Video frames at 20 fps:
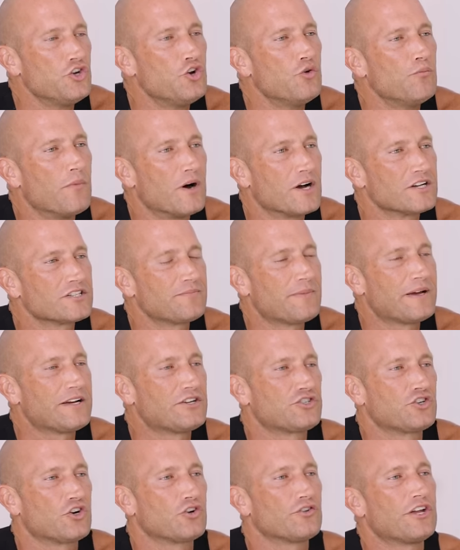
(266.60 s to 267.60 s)
You must
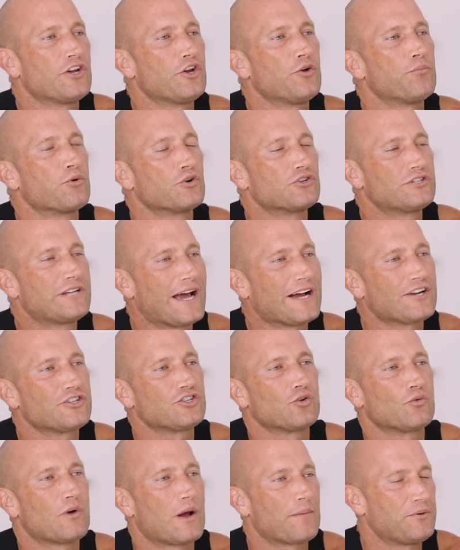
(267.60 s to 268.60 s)
make sure that you protect
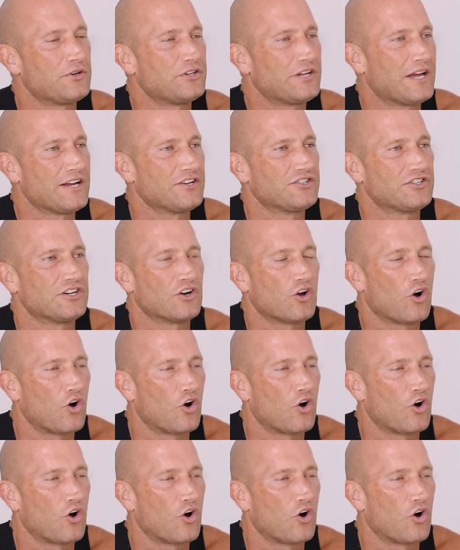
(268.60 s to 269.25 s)
your reputation at